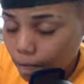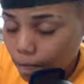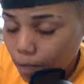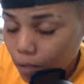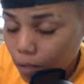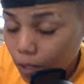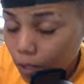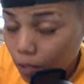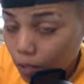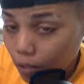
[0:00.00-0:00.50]

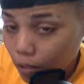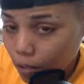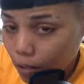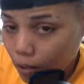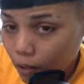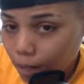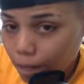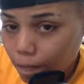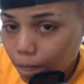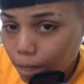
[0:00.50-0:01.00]

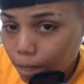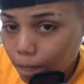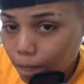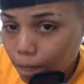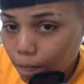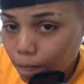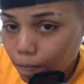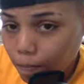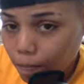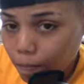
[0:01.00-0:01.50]
stability
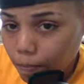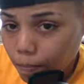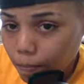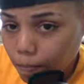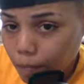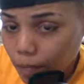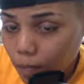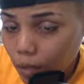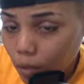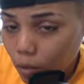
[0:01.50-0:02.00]

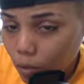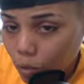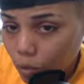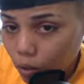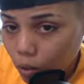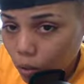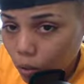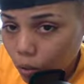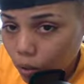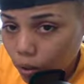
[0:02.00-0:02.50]
was with
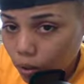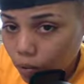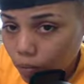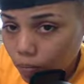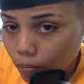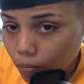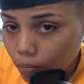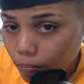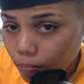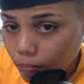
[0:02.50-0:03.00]
the Queen
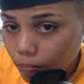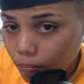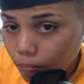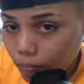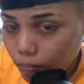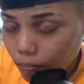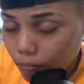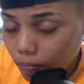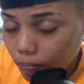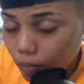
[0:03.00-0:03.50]

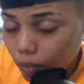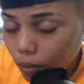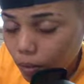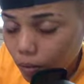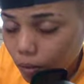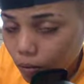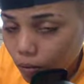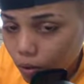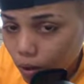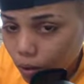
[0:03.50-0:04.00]

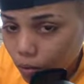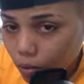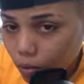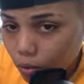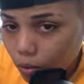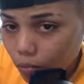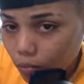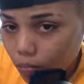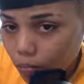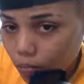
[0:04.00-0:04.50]
of
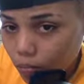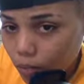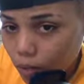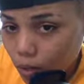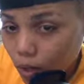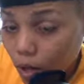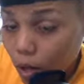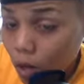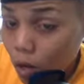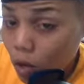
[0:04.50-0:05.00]
Cups.
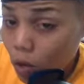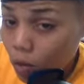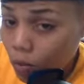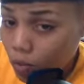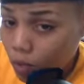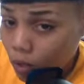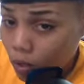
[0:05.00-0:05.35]
Whom is